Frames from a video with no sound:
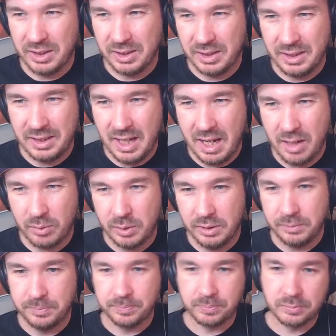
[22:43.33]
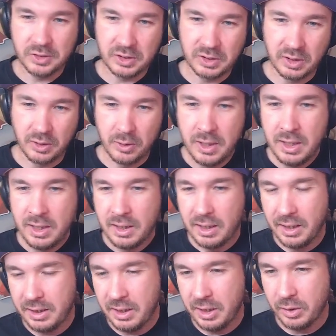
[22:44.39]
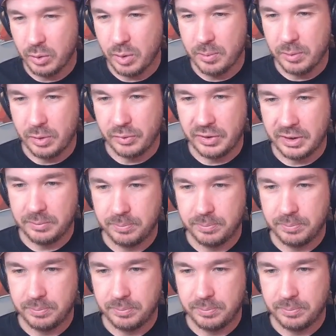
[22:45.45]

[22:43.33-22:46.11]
than that one, so I kind of removed it.